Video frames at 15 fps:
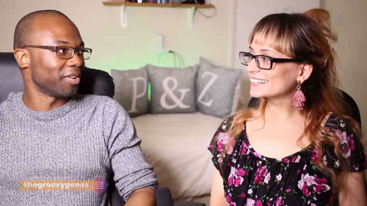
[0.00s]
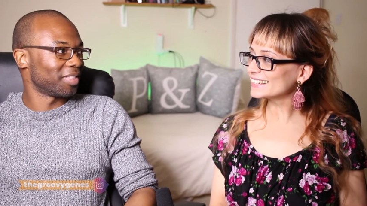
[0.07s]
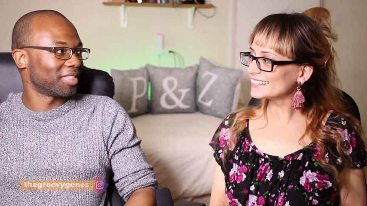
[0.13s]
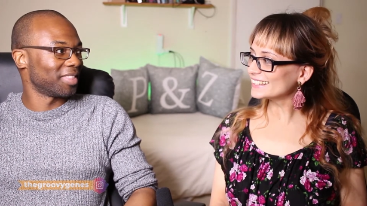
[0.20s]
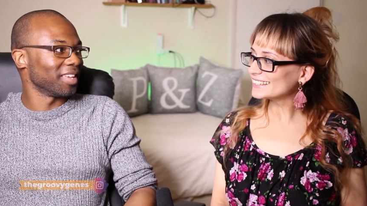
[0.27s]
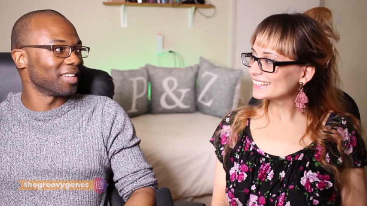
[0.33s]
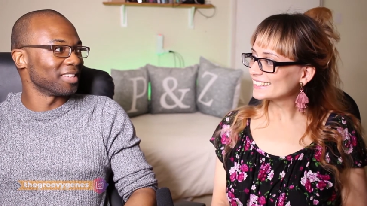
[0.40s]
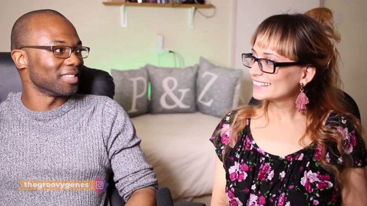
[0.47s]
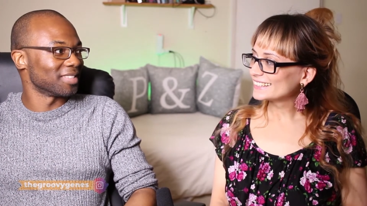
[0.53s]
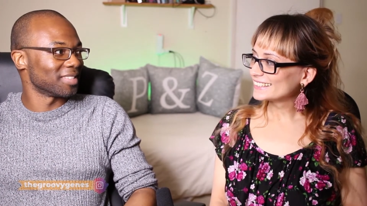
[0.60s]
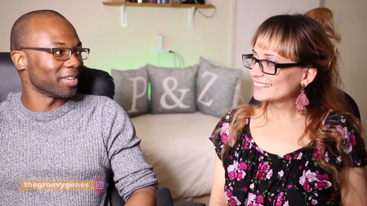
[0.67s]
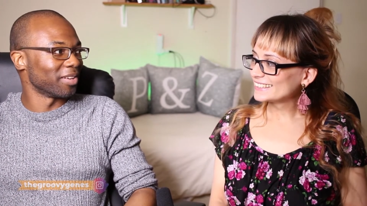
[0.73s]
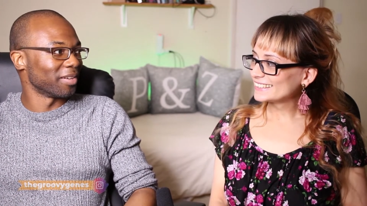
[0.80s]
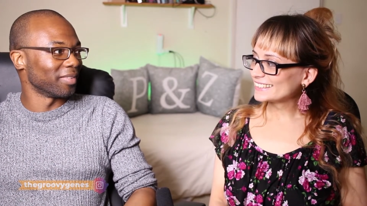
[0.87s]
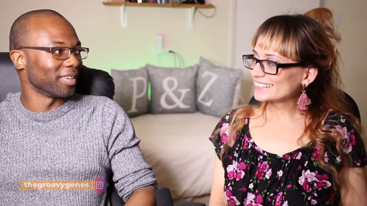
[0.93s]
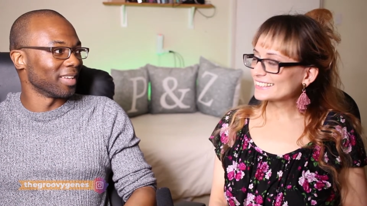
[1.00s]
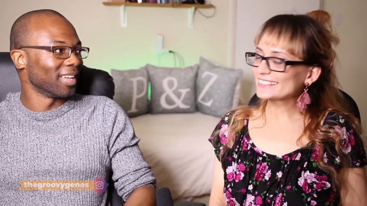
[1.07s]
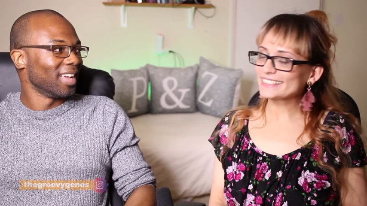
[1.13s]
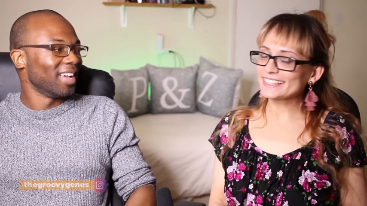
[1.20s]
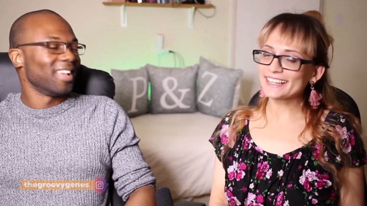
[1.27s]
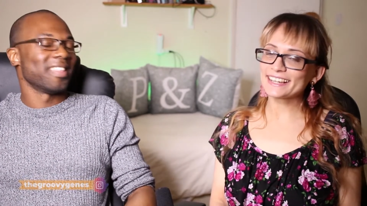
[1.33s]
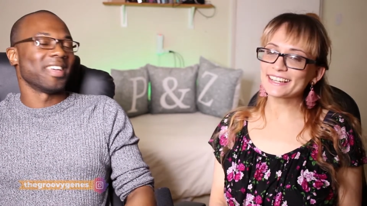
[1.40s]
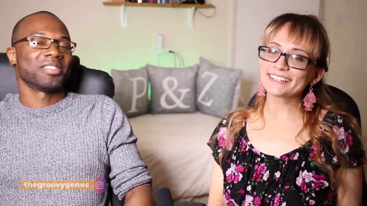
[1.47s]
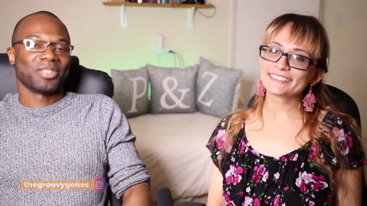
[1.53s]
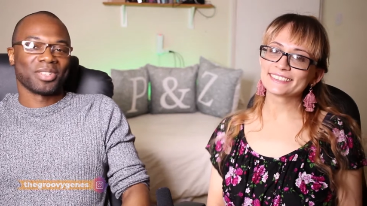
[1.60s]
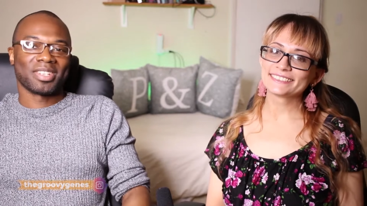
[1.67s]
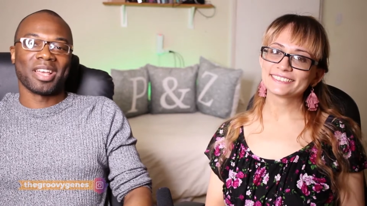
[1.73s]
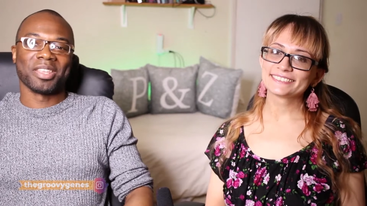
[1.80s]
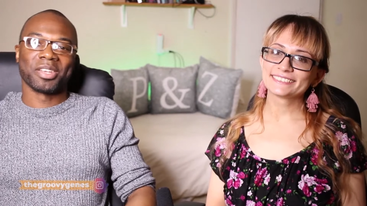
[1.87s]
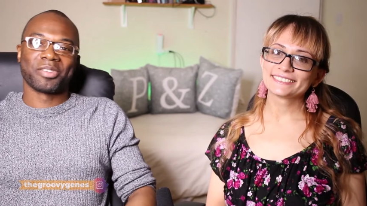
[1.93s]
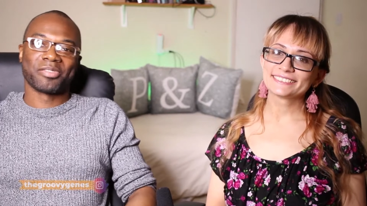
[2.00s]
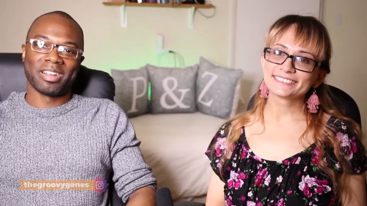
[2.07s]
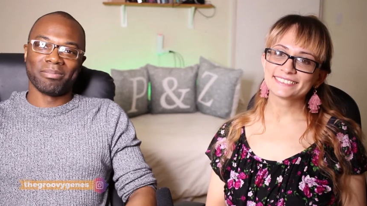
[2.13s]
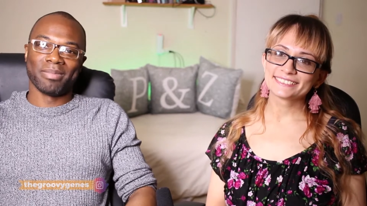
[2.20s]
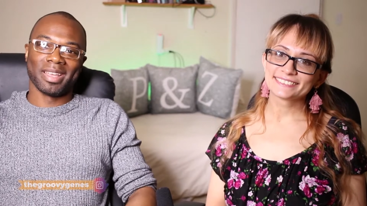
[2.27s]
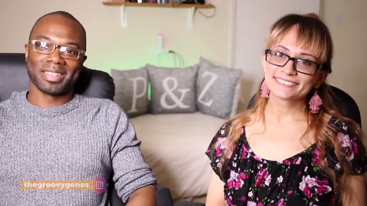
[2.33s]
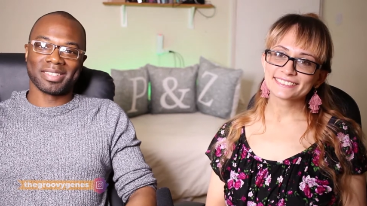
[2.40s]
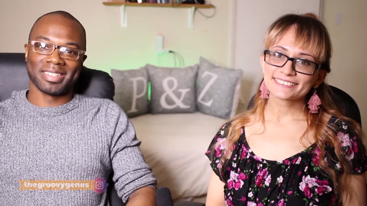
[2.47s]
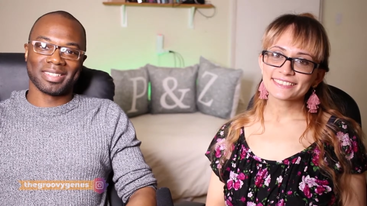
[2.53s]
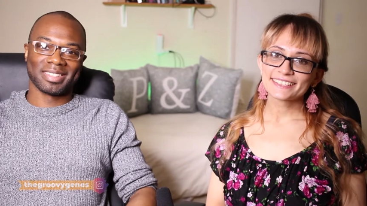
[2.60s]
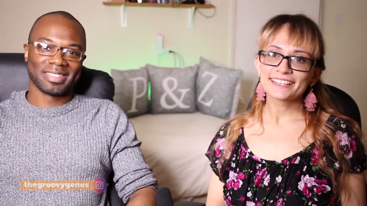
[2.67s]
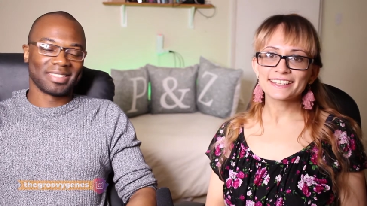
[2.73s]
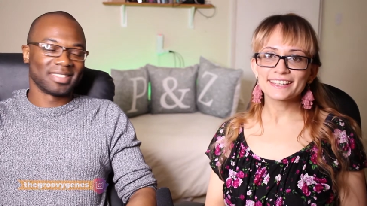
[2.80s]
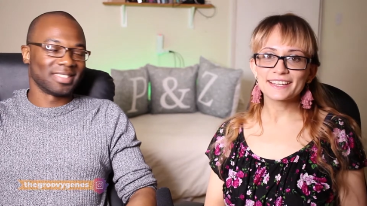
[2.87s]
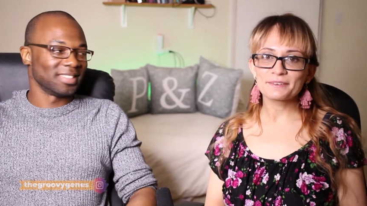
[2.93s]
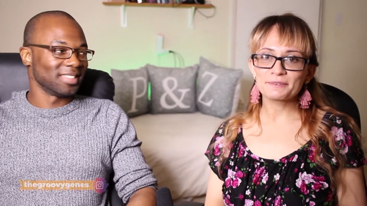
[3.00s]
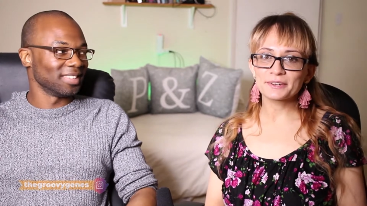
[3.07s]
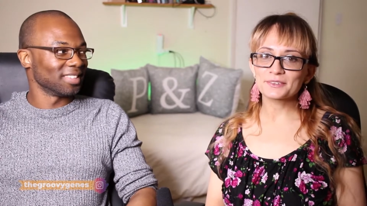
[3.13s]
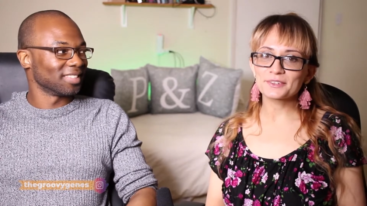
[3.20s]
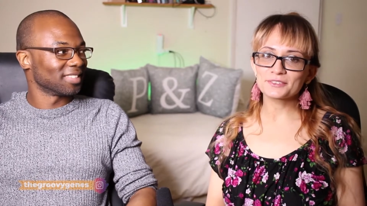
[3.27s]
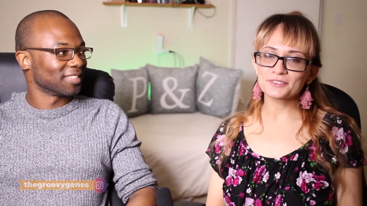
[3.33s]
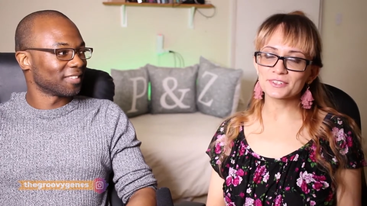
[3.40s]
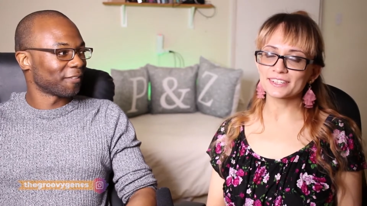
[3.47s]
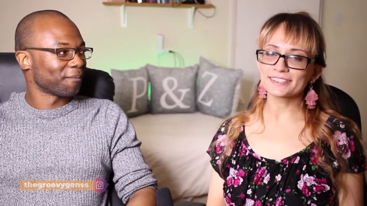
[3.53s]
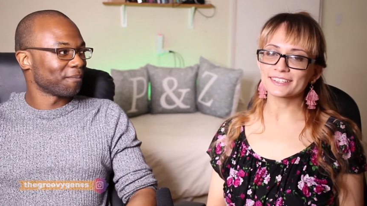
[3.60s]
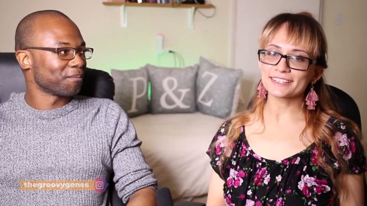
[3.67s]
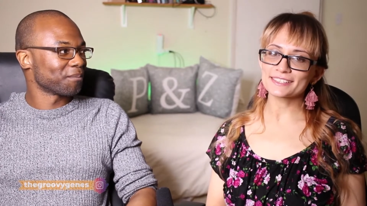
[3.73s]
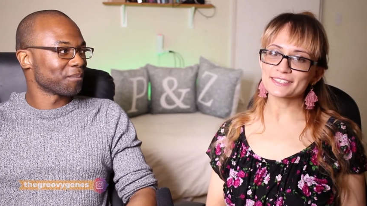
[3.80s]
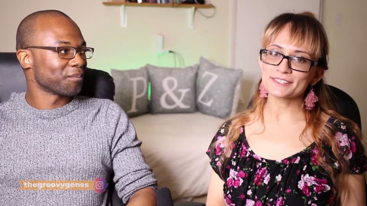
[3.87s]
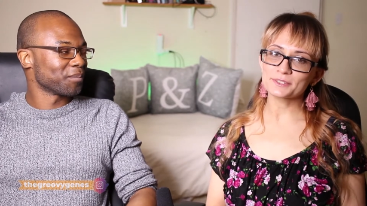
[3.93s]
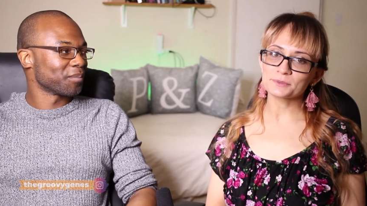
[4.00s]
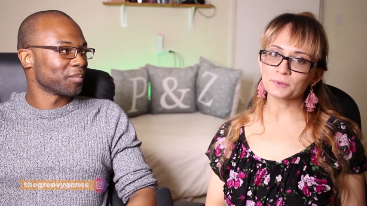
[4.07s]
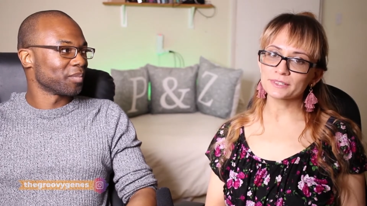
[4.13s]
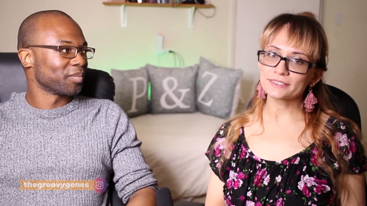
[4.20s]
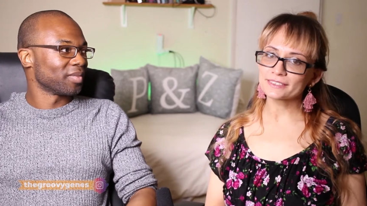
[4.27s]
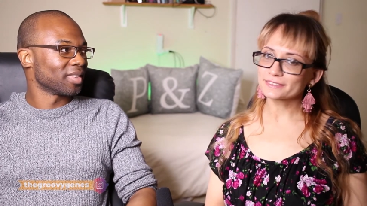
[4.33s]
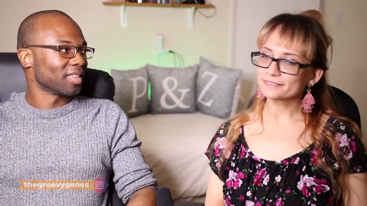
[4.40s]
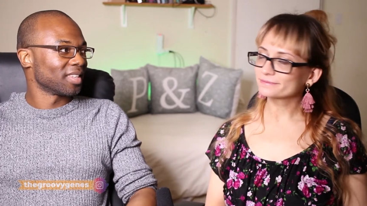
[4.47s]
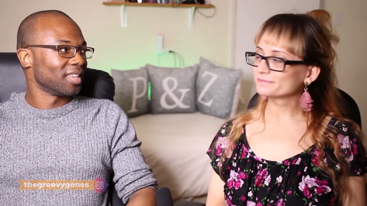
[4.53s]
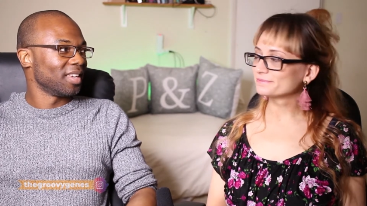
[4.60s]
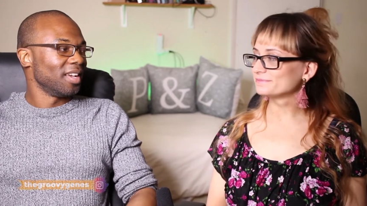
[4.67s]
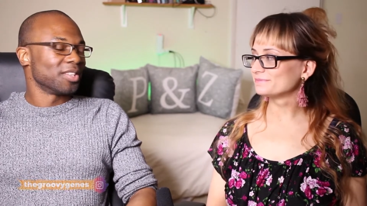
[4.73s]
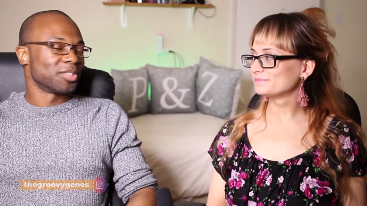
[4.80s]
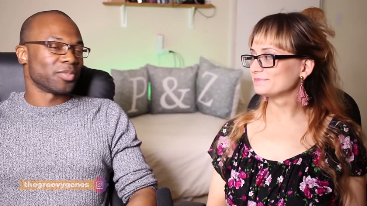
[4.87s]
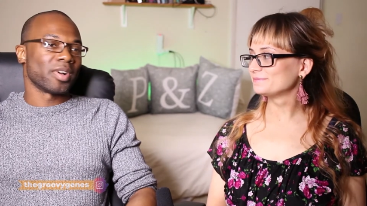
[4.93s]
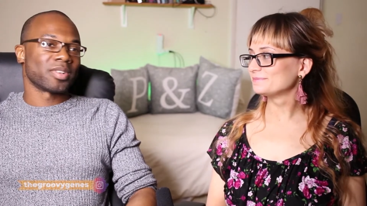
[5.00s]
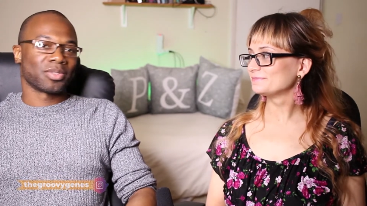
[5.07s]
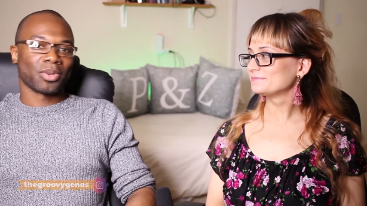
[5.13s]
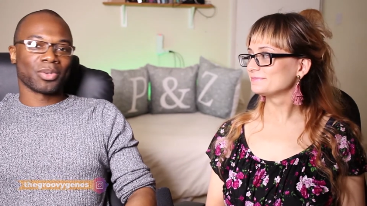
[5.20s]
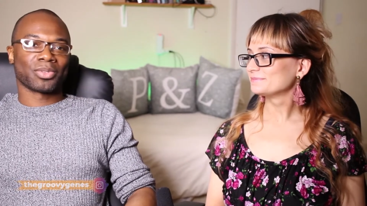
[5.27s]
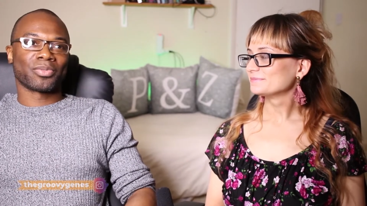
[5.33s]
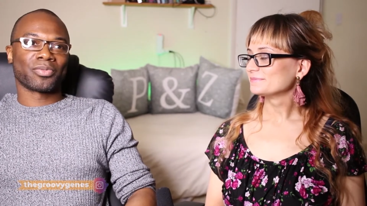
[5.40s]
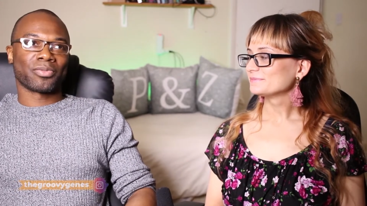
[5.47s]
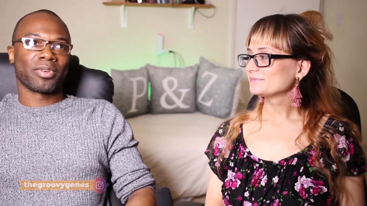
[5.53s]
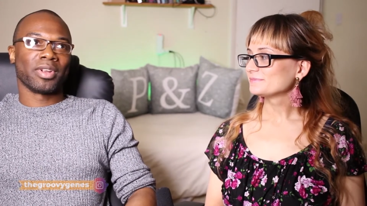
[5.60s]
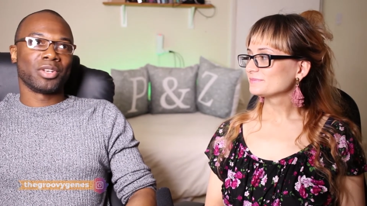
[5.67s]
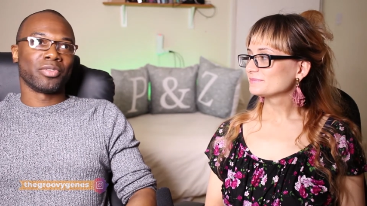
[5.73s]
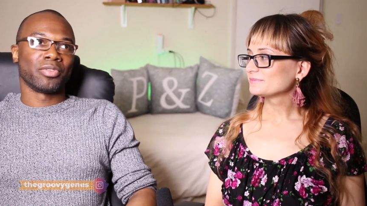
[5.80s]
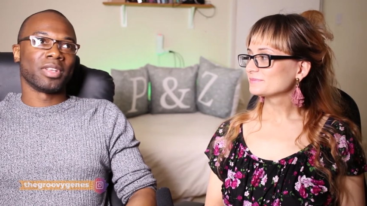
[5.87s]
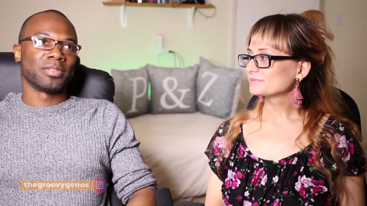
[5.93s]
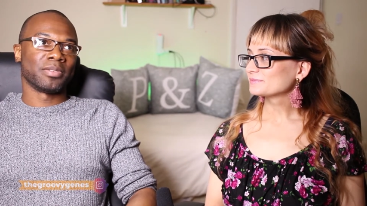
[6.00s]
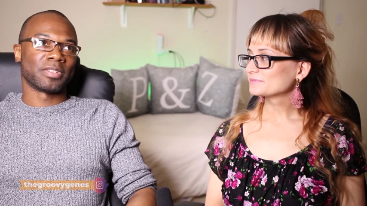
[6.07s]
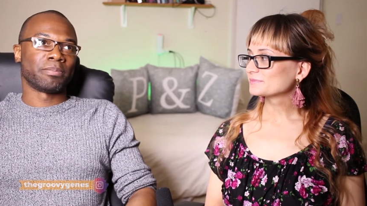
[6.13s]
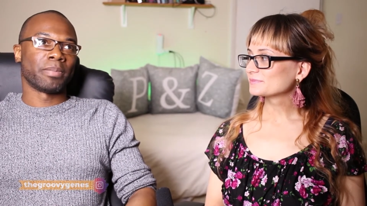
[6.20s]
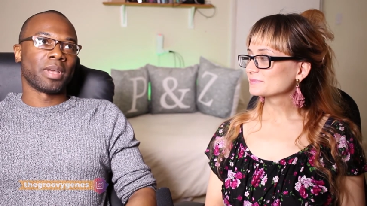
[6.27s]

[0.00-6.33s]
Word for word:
Speaker 1: thick and syrupy. Yeah. That's just how your gran makes it.
Speaker 2: Yeah, my yeah. gran really likes it sweet.
Speaker 1: So out of those three drinks you just